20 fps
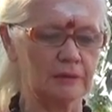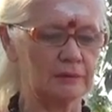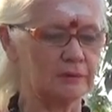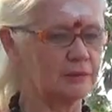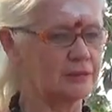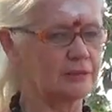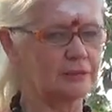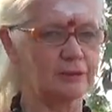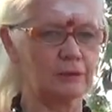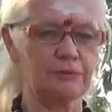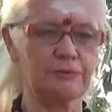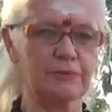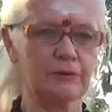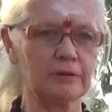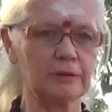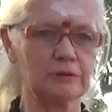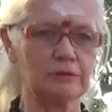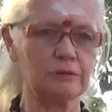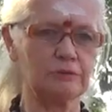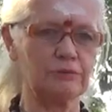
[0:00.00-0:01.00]
So
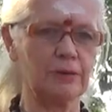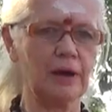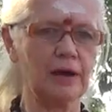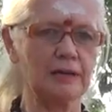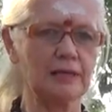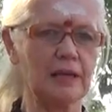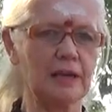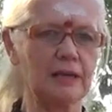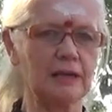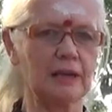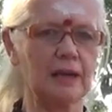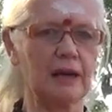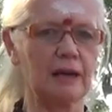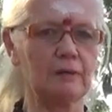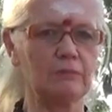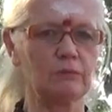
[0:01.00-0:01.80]
far then I